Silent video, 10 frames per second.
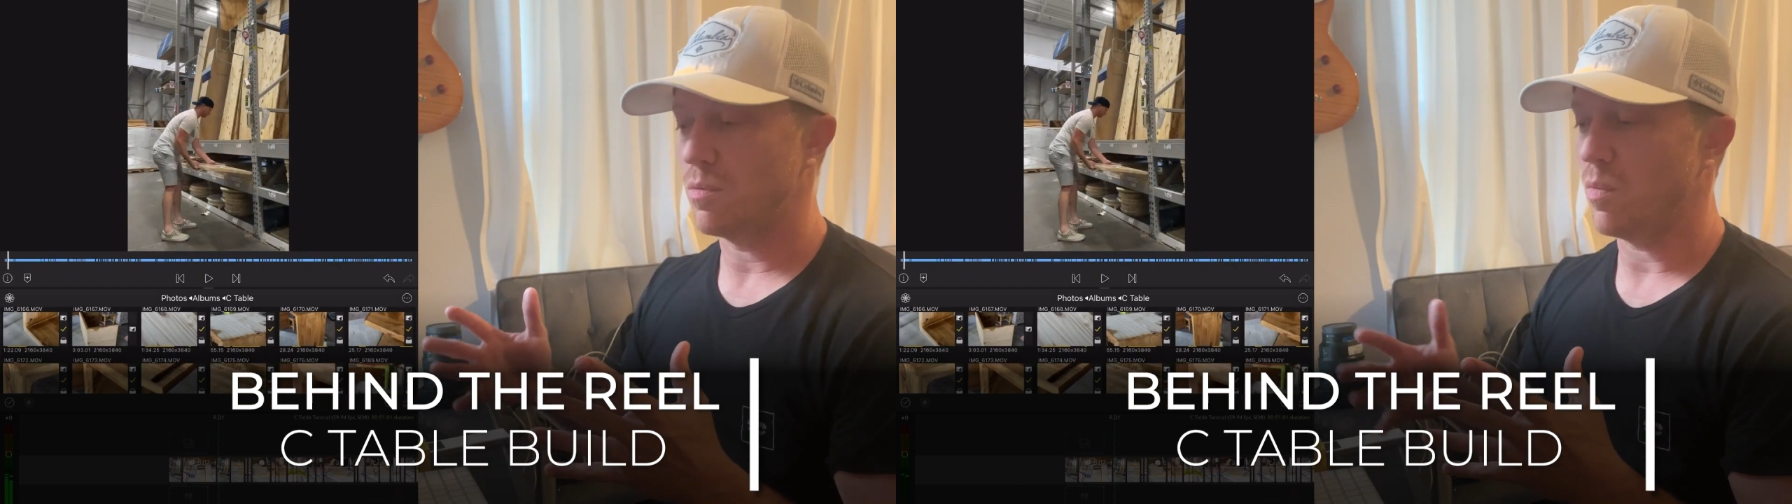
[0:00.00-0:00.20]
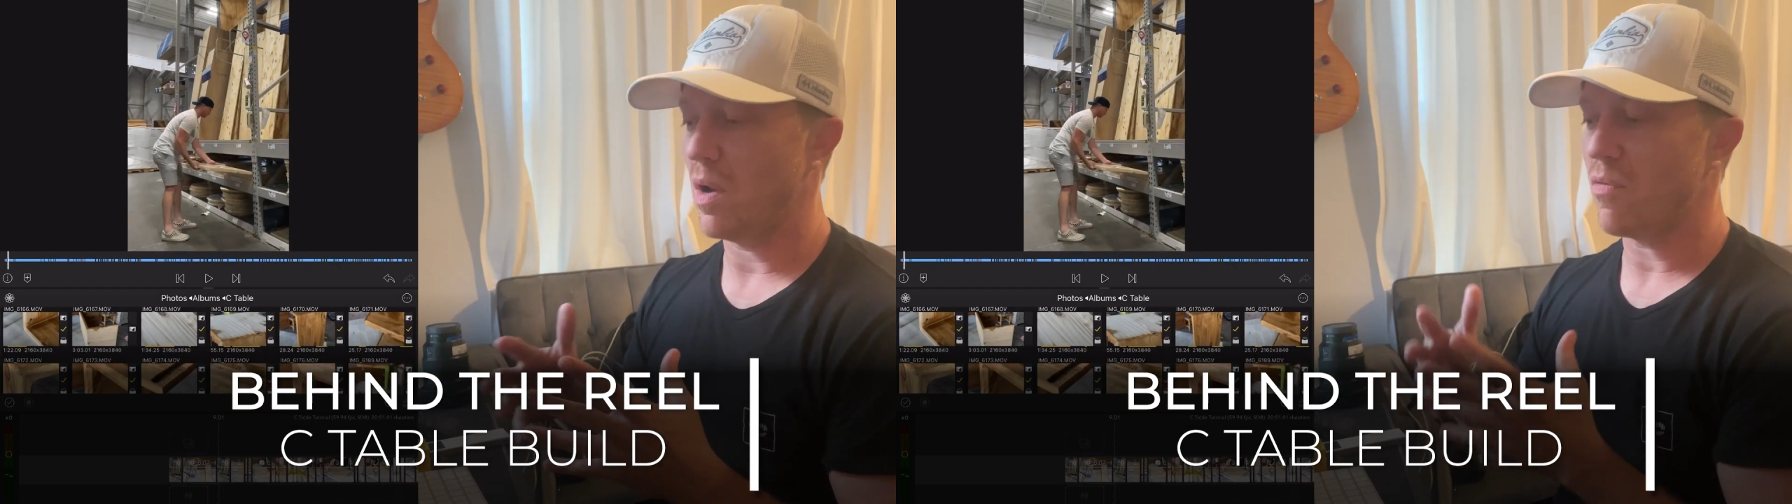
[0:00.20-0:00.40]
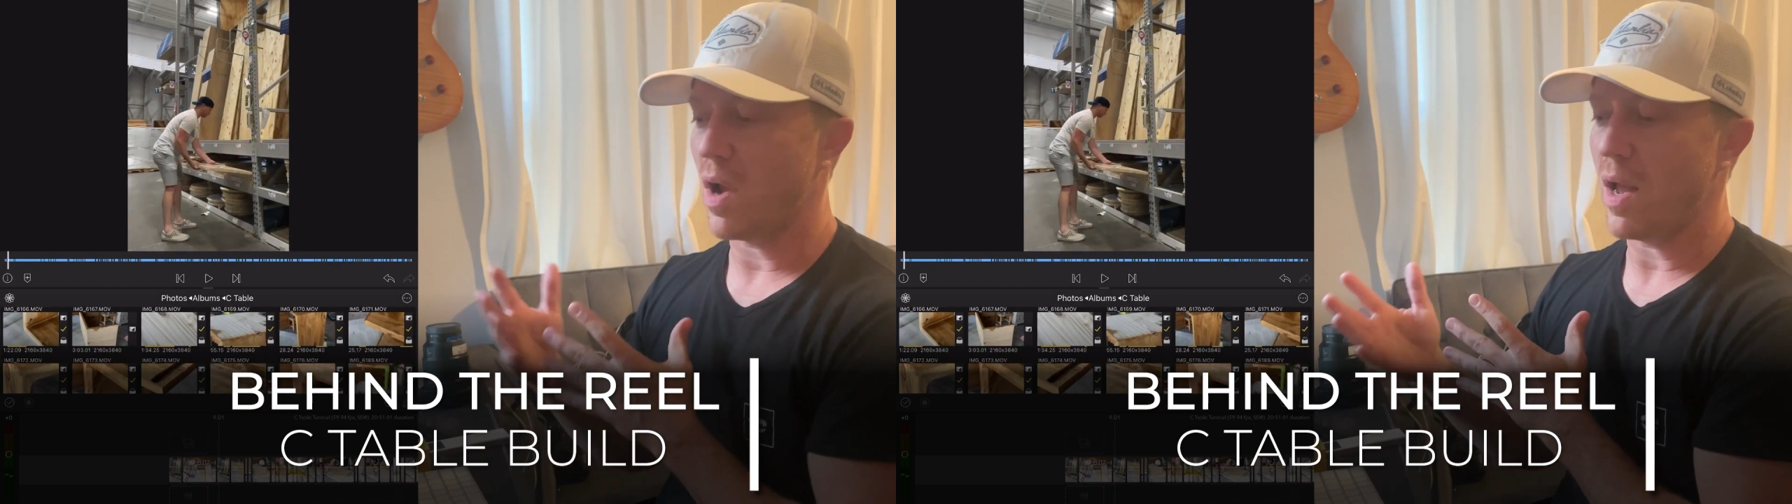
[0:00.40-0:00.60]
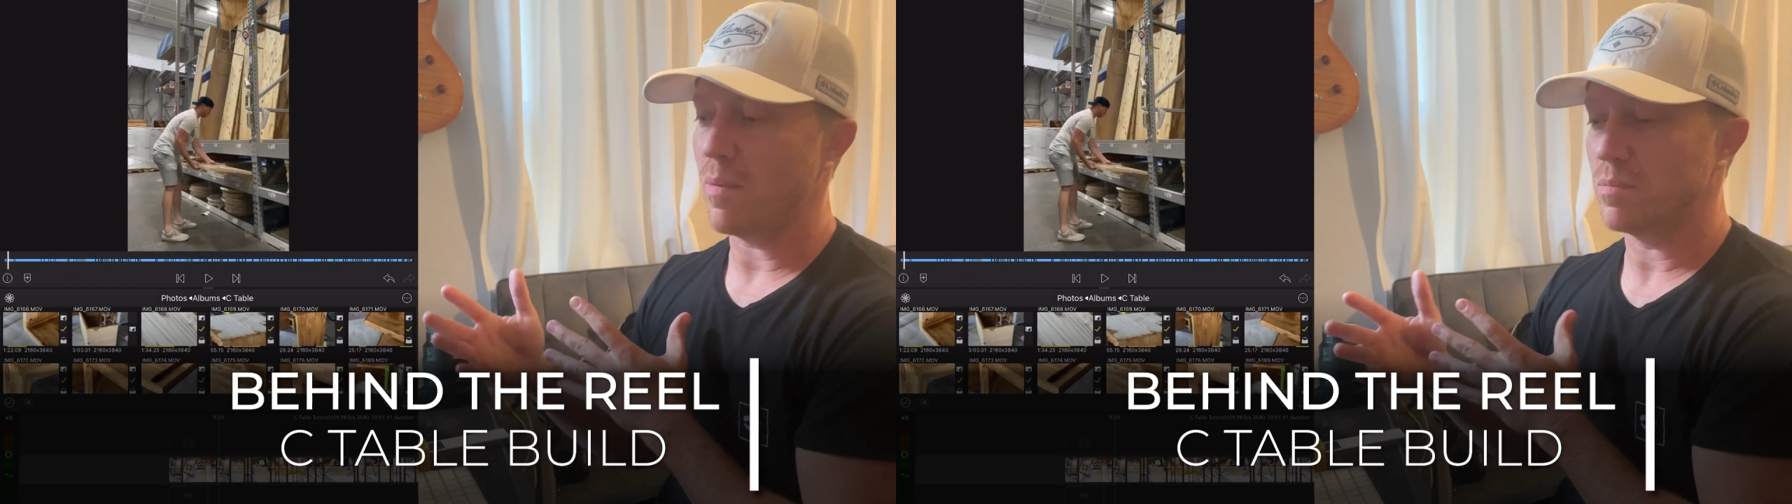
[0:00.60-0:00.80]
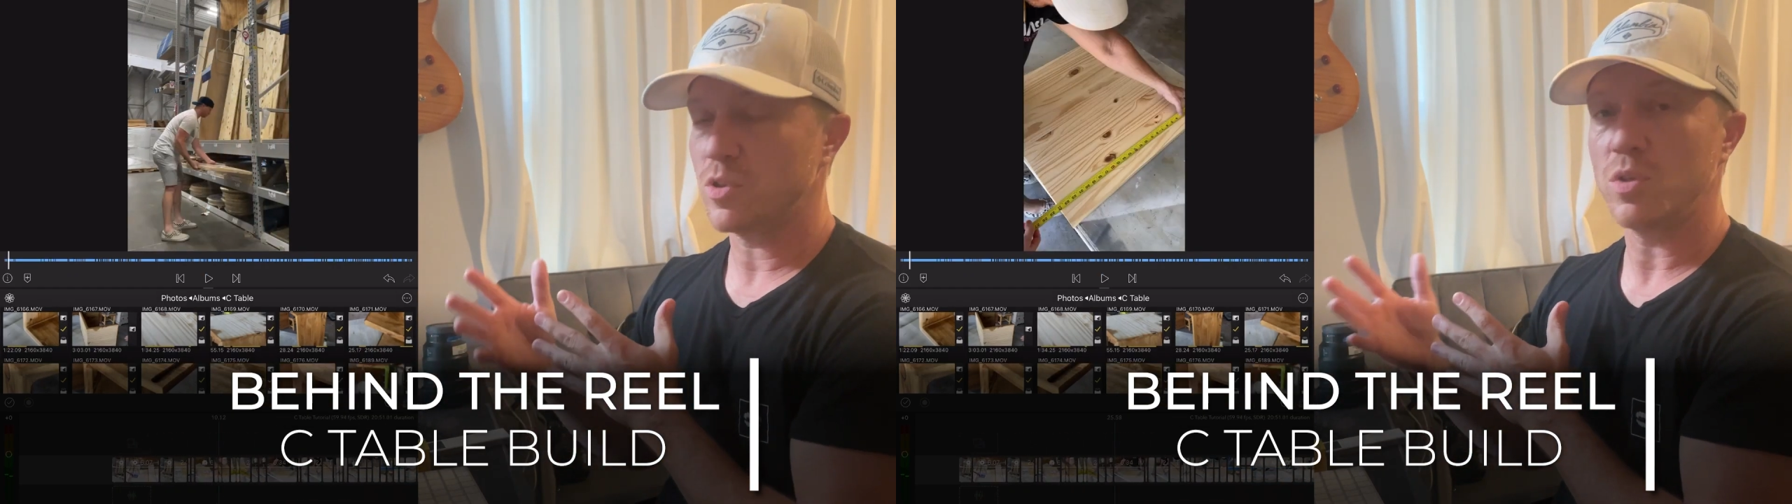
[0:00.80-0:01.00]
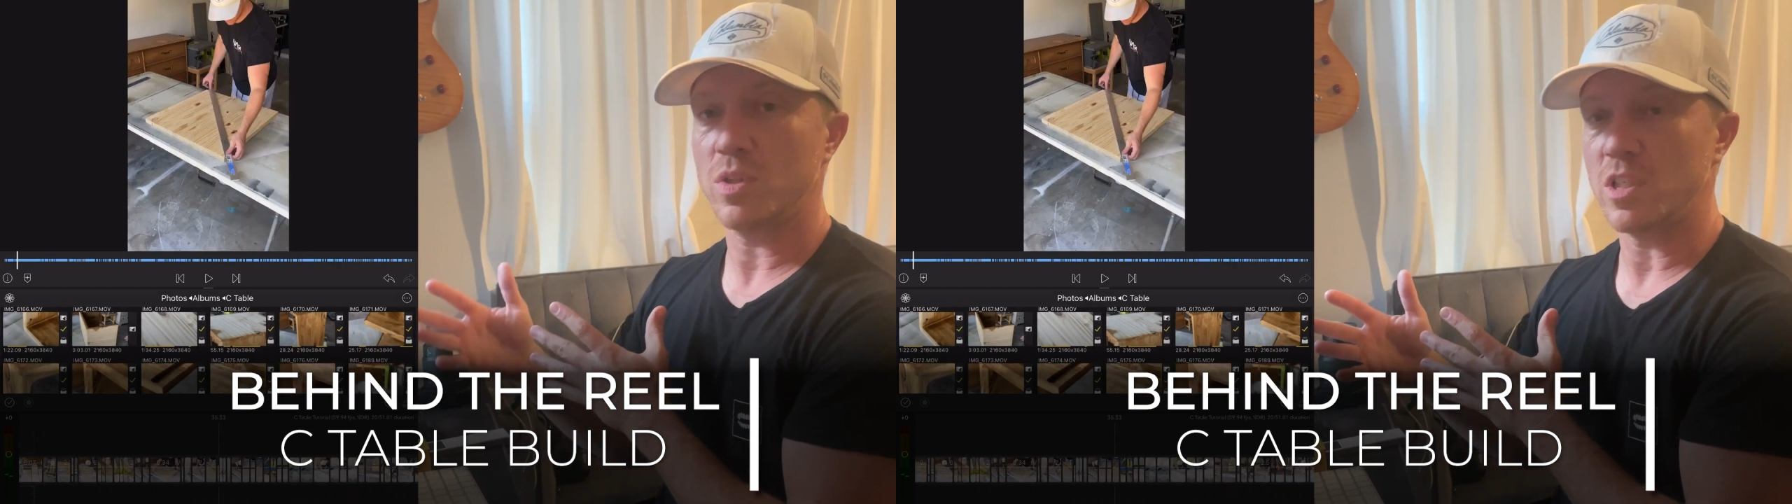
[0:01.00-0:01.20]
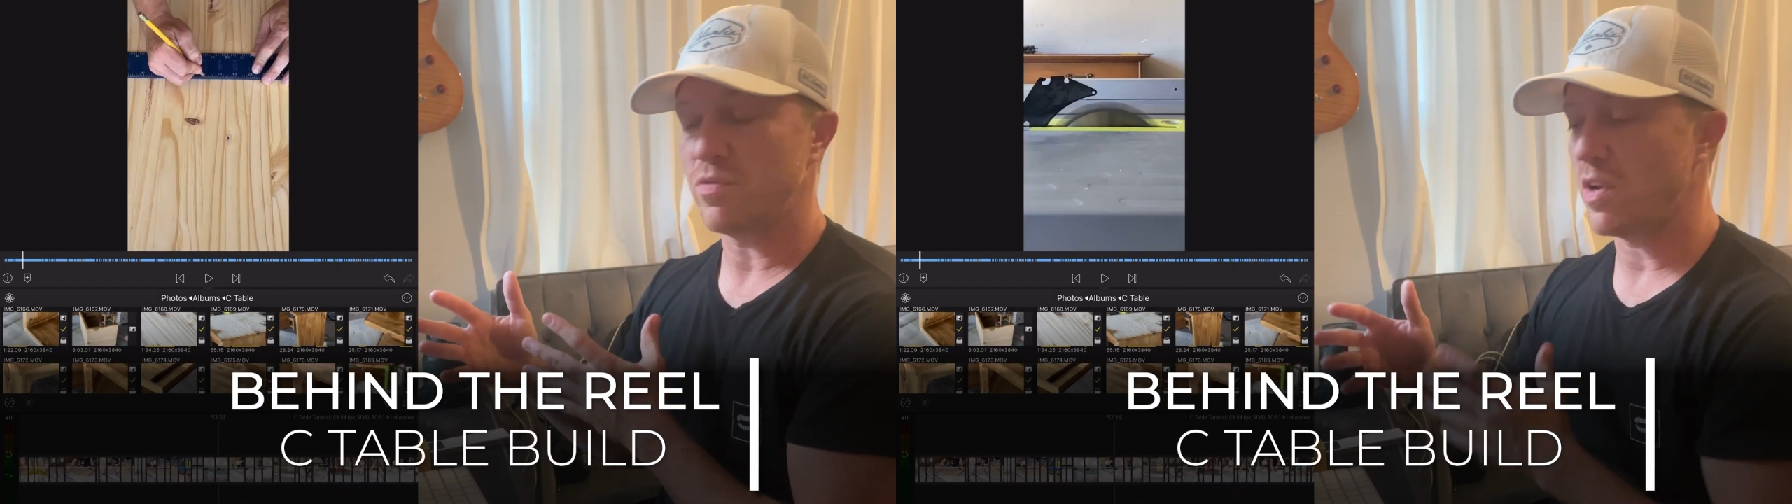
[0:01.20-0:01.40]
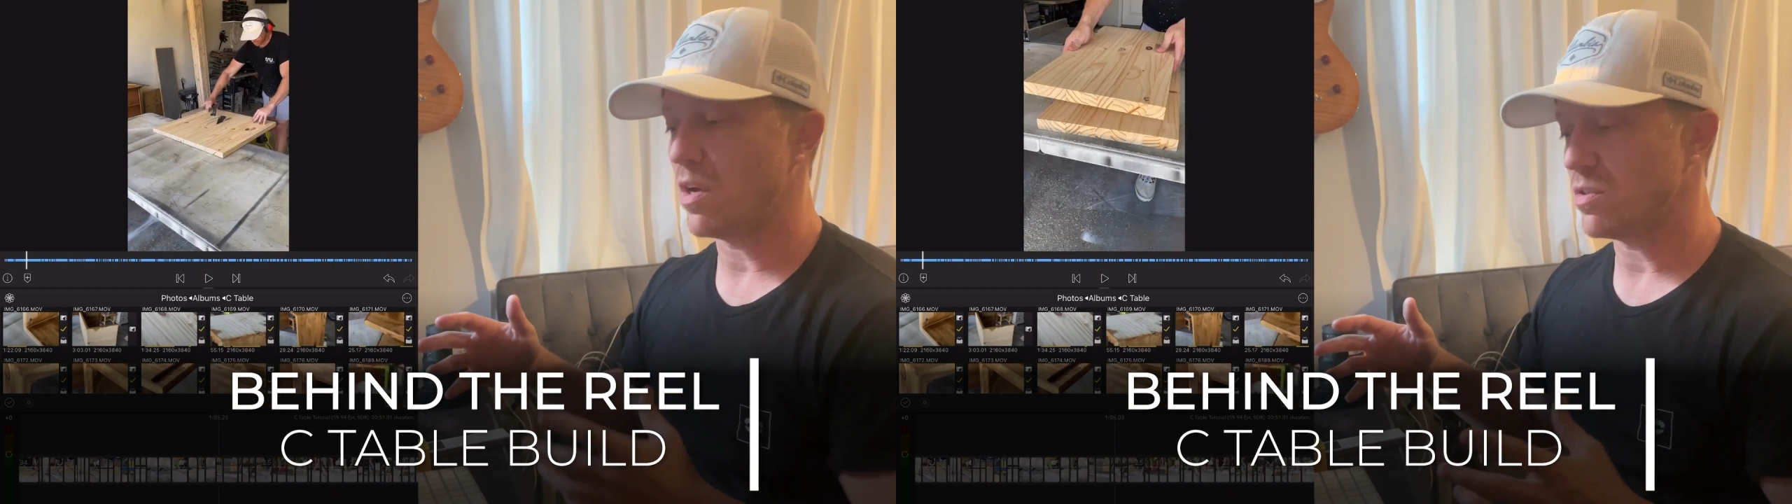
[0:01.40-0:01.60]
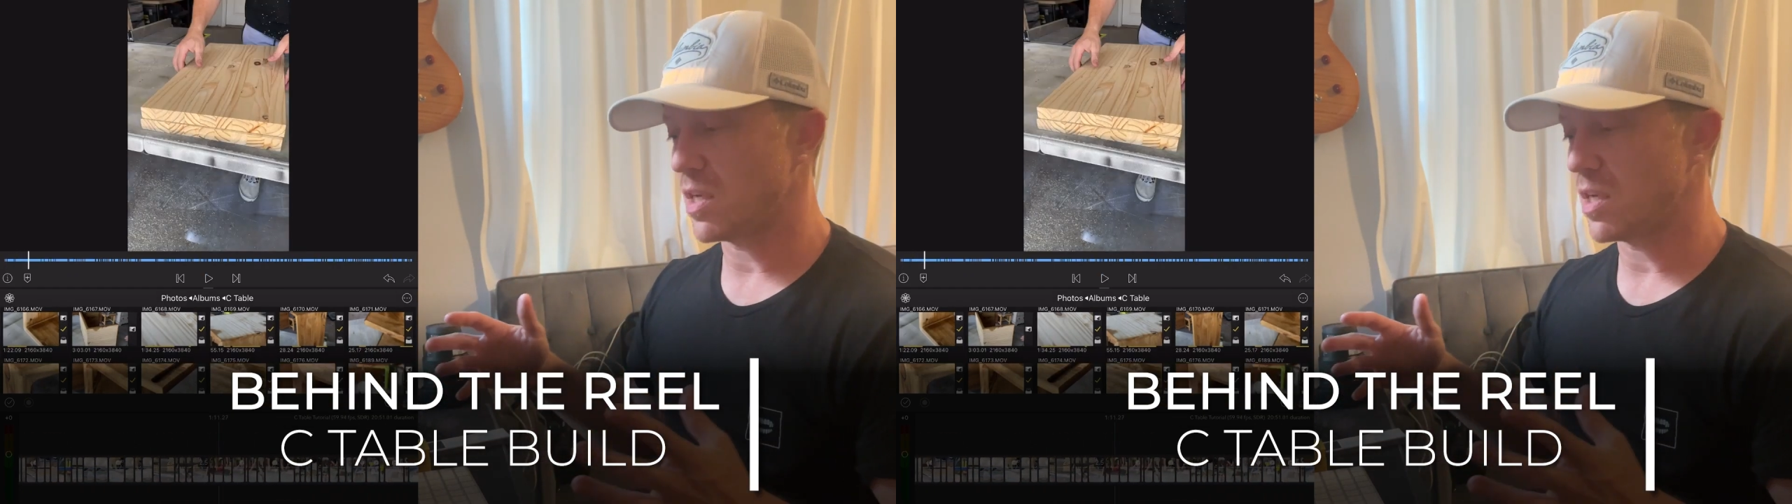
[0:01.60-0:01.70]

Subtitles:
Whenever I shoot these videos,